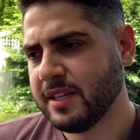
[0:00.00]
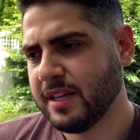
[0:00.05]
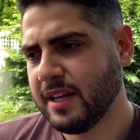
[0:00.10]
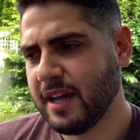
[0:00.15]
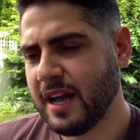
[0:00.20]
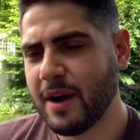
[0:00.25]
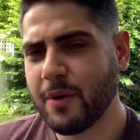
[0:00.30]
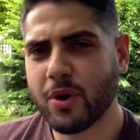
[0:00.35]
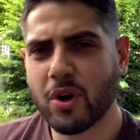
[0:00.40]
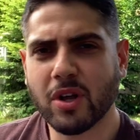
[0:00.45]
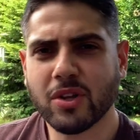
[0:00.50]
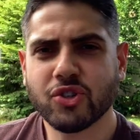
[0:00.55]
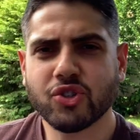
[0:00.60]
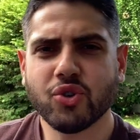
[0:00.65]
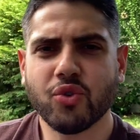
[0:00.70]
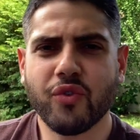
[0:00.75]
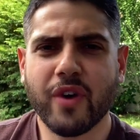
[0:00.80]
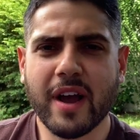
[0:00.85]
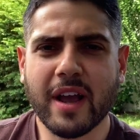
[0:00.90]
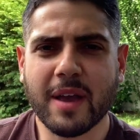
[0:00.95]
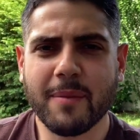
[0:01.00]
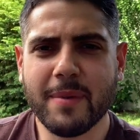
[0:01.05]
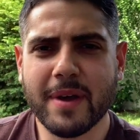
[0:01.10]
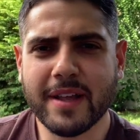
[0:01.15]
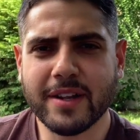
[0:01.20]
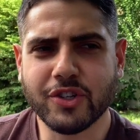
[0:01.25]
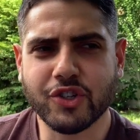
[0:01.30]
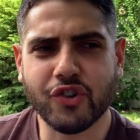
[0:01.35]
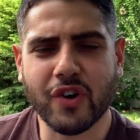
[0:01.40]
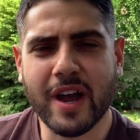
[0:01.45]
I would also
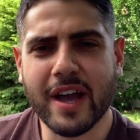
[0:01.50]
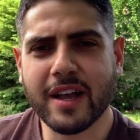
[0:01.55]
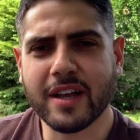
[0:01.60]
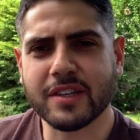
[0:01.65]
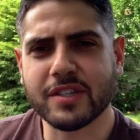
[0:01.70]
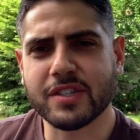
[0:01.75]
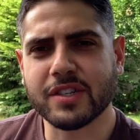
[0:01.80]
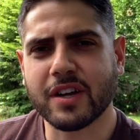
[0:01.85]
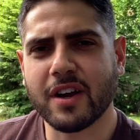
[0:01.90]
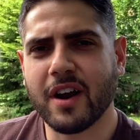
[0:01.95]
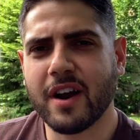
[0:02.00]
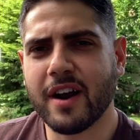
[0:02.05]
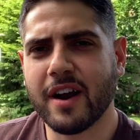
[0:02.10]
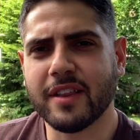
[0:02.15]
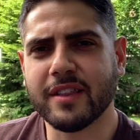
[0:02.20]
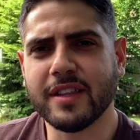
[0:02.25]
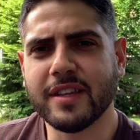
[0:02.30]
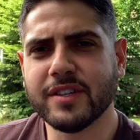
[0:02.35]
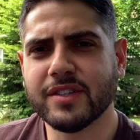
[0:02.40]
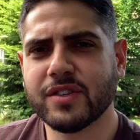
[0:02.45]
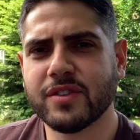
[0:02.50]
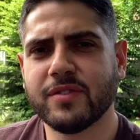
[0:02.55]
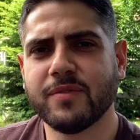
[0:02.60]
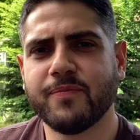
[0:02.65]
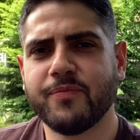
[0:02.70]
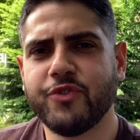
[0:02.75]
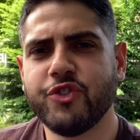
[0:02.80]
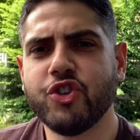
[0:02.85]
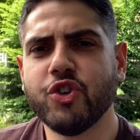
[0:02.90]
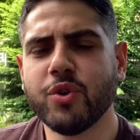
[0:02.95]
recommend trying a cigar at least
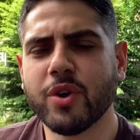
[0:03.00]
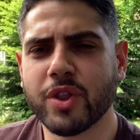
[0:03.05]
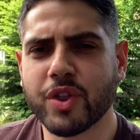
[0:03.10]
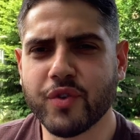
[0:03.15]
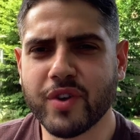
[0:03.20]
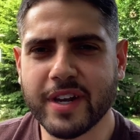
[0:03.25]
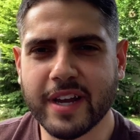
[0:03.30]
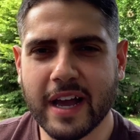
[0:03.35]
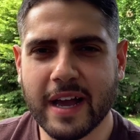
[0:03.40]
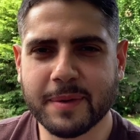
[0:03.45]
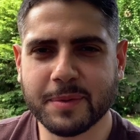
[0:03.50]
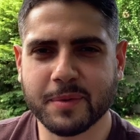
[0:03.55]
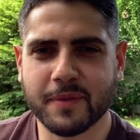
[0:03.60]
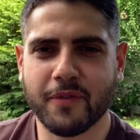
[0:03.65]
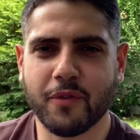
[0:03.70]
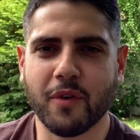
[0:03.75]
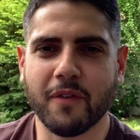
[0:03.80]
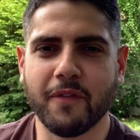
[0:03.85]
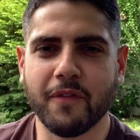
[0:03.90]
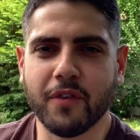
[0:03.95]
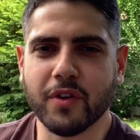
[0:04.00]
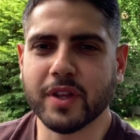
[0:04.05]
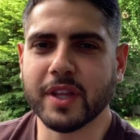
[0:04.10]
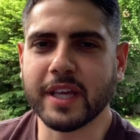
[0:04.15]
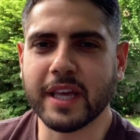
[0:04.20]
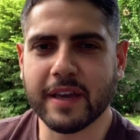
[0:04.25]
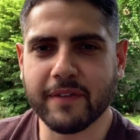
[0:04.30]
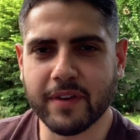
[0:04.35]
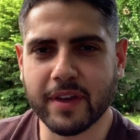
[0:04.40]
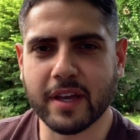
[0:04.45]
2 to 3 times before fully
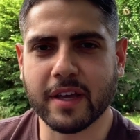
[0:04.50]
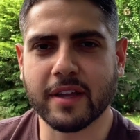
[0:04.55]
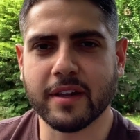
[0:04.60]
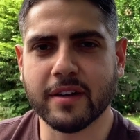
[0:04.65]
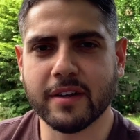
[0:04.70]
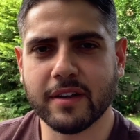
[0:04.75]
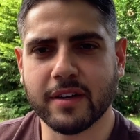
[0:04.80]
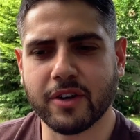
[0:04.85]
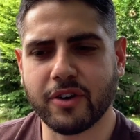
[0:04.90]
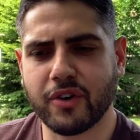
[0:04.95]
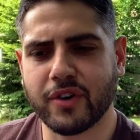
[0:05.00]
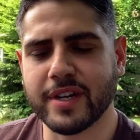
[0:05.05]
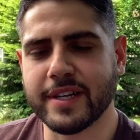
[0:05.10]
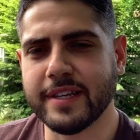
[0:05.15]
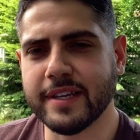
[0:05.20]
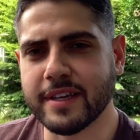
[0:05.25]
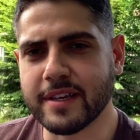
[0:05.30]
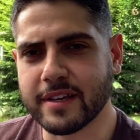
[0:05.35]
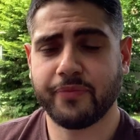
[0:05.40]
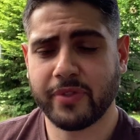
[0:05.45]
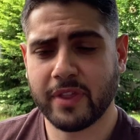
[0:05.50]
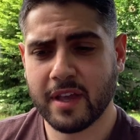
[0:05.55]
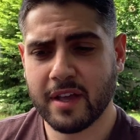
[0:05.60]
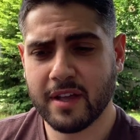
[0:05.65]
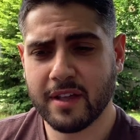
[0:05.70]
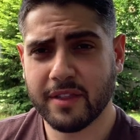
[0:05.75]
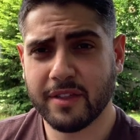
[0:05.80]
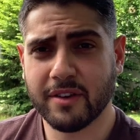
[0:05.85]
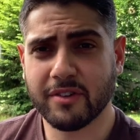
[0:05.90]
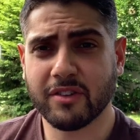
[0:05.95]
giving it a critique.
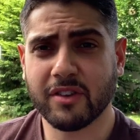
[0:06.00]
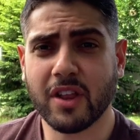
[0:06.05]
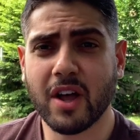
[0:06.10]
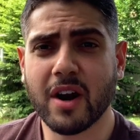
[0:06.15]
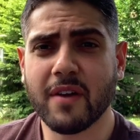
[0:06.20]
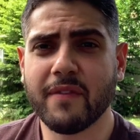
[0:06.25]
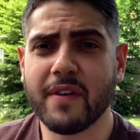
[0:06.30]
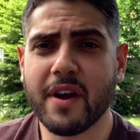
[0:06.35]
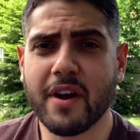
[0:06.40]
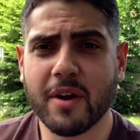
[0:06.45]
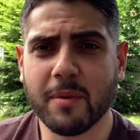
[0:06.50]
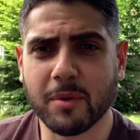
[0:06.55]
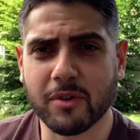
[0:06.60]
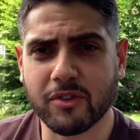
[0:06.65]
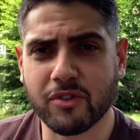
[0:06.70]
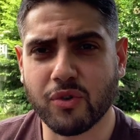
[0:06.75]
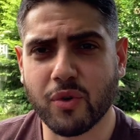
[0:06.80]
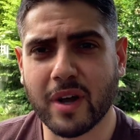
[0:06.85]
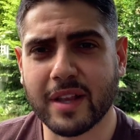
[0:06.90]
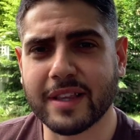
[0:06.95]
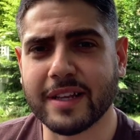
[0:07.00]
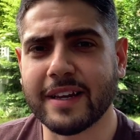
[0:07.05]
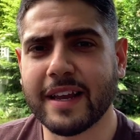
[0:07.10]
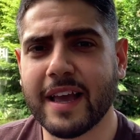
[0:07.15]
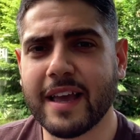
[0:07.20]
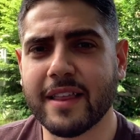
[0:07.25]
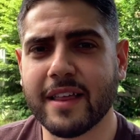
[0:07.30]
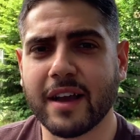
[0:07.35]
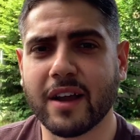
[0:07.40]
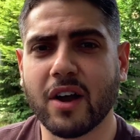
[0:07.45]
There's a lot of variables throughout the
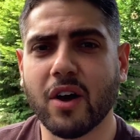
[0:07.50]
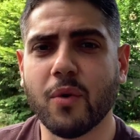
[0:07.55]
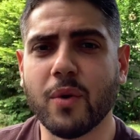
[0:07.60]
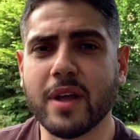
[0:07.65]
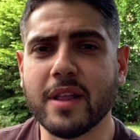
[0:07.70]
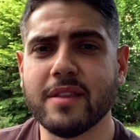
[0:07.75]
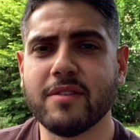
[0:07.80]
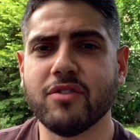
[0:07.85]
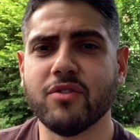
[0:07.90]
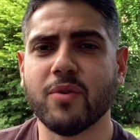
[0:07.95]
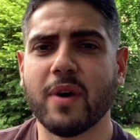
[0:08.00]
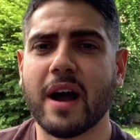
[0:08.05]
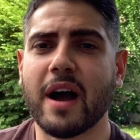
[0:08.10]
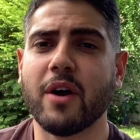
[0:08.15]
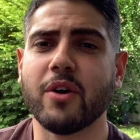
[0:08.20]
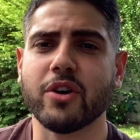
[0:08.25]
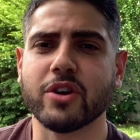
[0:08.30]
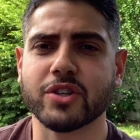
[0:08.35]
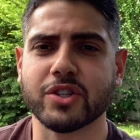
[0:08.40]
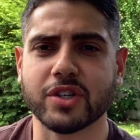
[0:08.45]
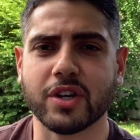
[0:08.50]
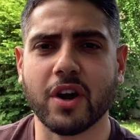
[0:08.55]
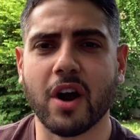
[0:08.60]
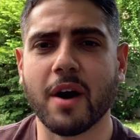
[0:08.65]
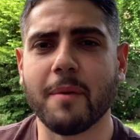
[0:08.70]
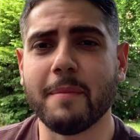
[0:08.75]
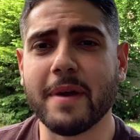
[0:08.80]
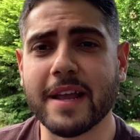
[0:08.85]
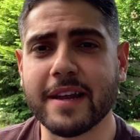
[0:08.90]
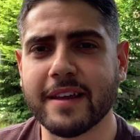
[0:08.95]
day that go into how your cigar
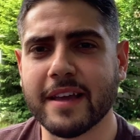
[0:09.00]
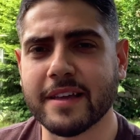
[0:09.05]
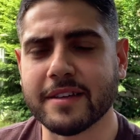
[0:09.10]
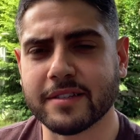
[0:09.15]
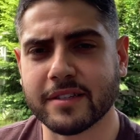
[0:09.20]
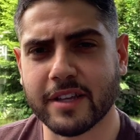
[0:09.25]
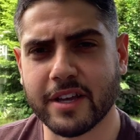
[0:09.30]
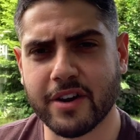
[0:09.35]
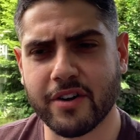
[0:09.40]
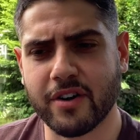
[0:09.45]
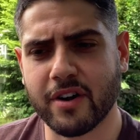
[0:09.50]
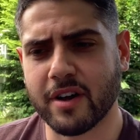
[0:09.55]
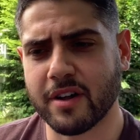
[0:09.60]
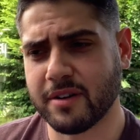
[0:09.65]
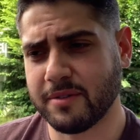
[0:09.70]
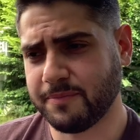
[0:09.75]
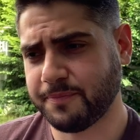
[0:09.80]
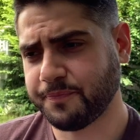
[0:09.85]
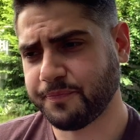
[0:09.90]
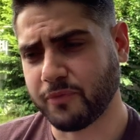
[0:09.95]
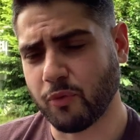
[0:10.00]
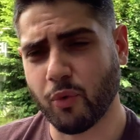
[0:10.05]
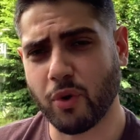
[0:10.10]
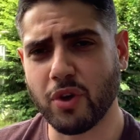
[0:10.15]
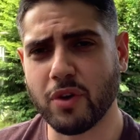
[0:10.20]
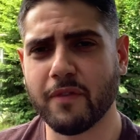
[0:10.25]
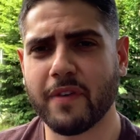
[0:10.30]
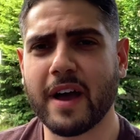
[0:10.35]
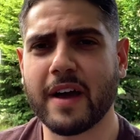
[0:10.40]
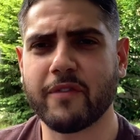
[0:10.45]
may taste later on. What
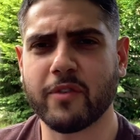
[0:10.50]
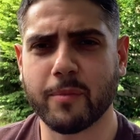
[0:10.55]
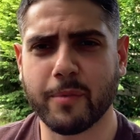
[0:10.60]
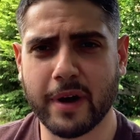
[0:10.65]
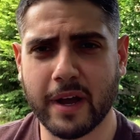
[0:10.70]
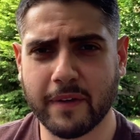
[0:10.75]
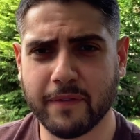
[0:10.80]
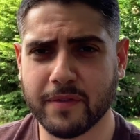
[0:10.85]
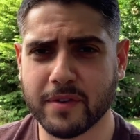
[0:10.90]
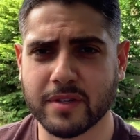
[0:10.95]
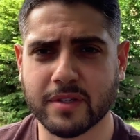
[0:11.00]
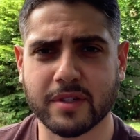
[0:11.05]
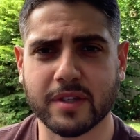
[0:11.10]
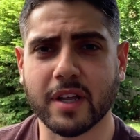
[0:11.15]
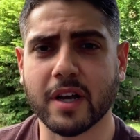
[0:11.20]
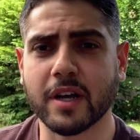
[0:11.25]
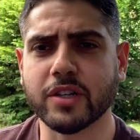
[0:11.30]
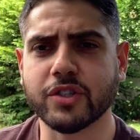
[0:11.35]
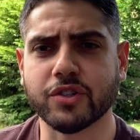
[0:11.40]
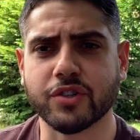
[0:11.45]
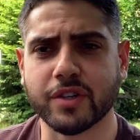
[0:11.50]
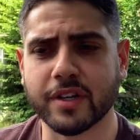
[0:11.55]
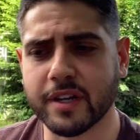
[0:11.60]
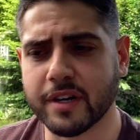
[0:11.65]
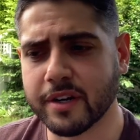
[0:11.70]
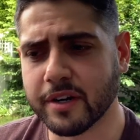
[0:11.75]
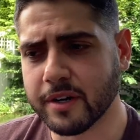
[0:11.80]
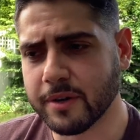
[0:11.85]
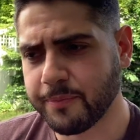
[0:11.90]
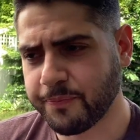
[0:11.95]
you've had for breakfast, lunch, or
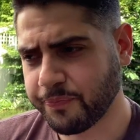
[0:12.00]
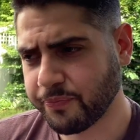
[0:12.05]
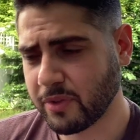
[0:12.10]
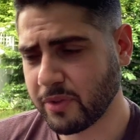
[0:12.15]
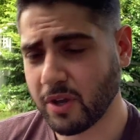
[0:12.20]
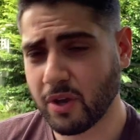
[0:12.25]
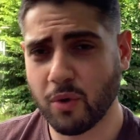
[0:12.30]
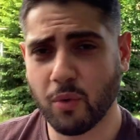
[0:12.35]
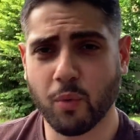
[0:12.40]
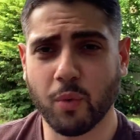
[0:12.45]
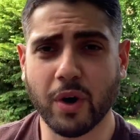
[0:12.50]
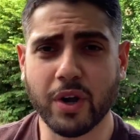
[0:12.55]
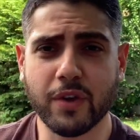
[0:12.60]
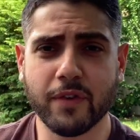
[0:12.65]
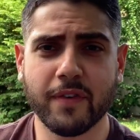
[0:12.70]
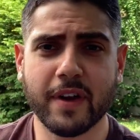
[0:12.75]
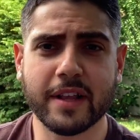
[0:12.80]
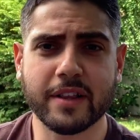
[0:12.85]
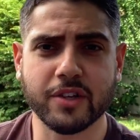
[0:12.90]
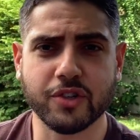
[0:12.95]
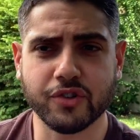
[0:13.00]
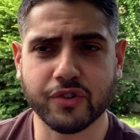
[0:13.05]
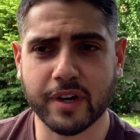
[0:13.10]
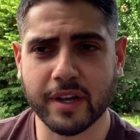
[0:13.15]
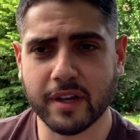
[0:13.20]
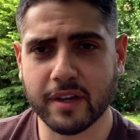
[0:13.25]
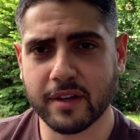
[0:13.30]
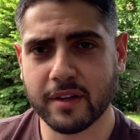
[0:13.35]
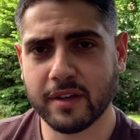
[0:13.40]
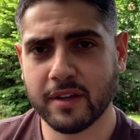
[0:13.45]
dinner, what you've had to
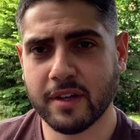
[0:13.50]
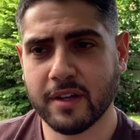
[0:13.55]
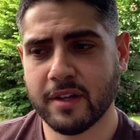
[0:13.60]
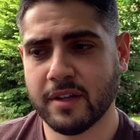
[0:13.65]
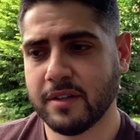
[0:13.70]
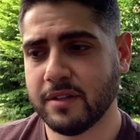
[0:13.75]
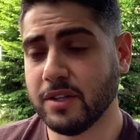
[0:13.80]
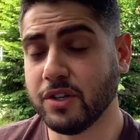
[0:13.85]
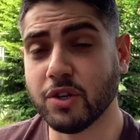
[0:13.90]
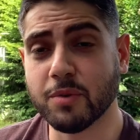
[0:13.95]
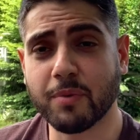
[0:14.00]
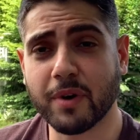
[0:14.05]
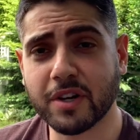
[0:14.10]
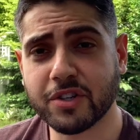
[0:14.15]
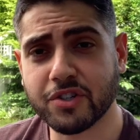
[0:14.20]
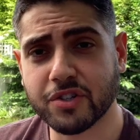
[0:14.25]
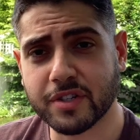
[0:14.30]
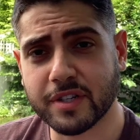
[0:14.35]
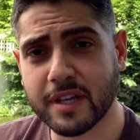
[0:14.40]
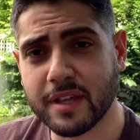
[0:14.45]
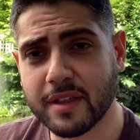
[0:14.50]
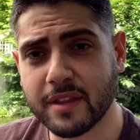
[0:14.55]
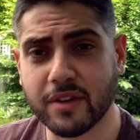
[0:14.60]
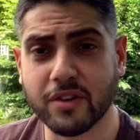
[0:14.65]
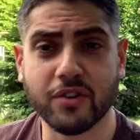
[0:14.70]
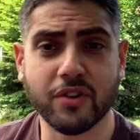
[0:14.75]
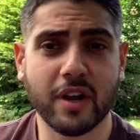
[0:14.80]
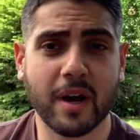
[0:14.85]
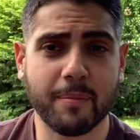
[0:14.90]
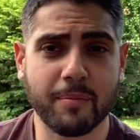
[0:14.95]
drink. Did you brush your teeth? Did
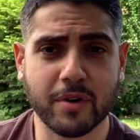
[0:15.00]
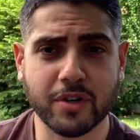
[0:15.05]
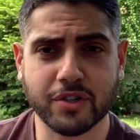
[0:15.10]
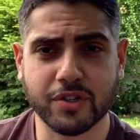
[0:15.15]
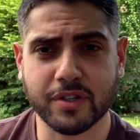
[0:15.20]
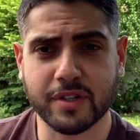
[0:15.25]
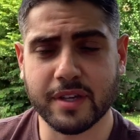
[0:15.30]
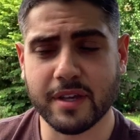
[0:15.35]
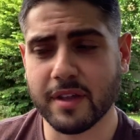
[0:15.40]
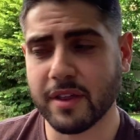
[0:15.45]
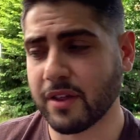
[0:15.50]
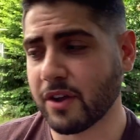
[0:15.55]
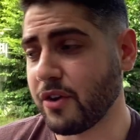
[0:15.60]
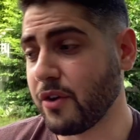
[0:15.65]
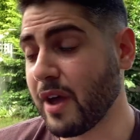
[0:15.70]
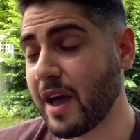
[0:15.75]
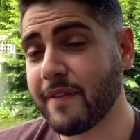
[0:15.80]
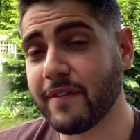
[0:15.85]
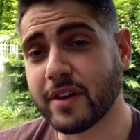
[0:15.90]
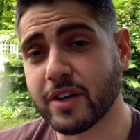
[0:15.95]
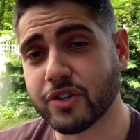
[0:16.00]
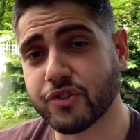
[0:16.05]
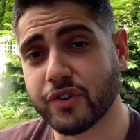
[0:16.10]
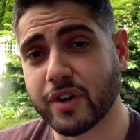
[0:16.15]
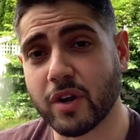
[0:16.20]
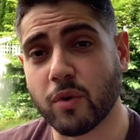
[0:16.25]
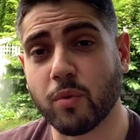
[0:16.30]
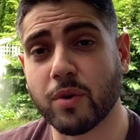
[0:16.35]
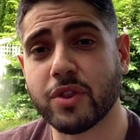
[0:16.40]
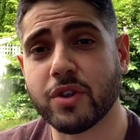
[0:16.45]
you not brush your teeth? Are you having a
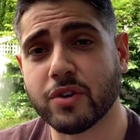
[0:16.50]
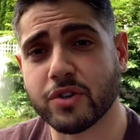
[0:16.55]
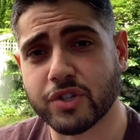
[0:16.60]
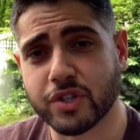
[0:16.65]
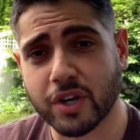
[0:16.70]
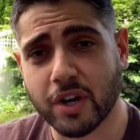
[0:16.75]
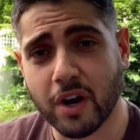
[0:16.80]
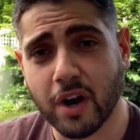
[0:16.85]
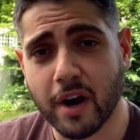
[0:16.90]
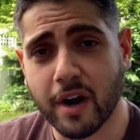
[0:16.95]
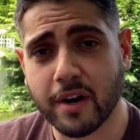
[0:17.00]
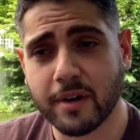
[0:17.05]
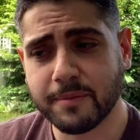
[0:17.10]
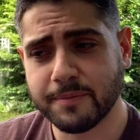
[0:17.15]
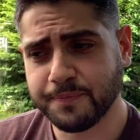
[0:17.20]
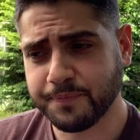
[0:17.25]
drink with your cigar?